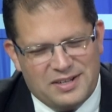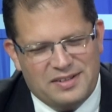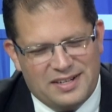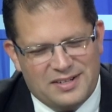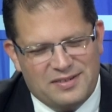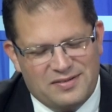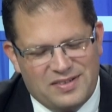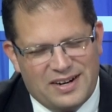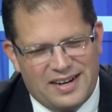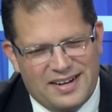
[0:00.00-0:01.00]
that's a
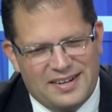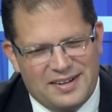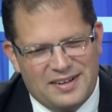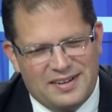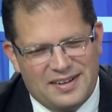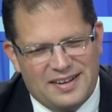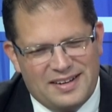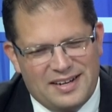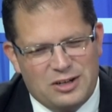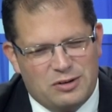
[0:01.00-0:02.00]
very
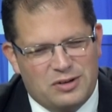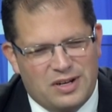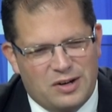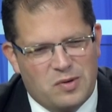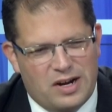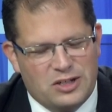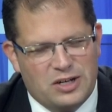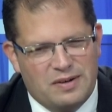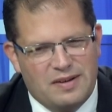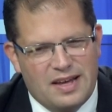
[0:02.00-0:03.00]
interesting
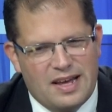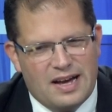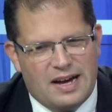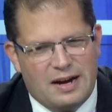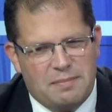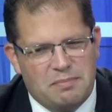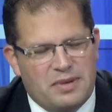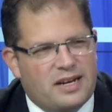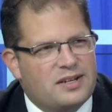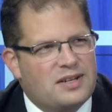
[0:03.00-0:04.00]
question,
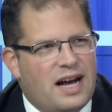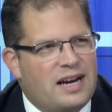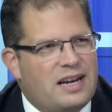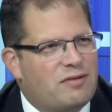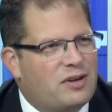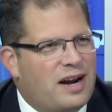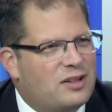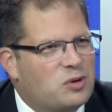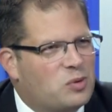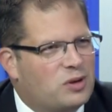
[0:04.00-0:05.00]
because I never
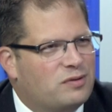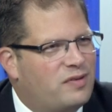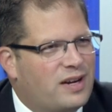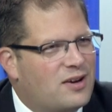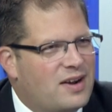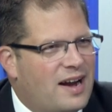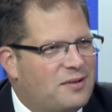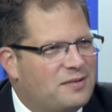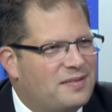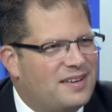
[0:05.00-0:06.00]
had the world figured
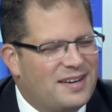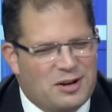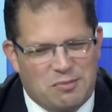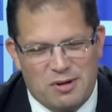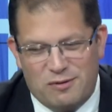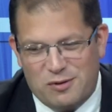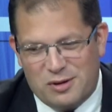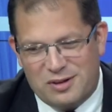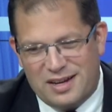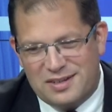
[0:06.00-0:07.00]
out.
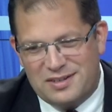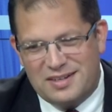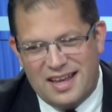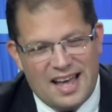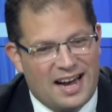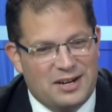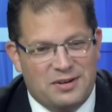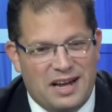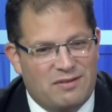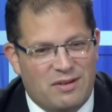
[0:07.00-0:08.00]
Before this, I
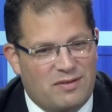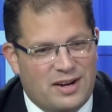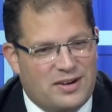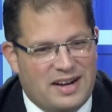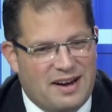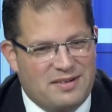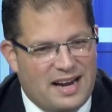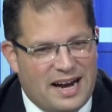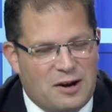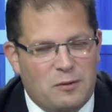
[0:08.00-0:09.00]
don't have it figured out
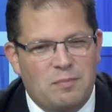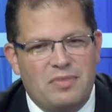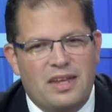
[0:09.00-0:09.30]
now.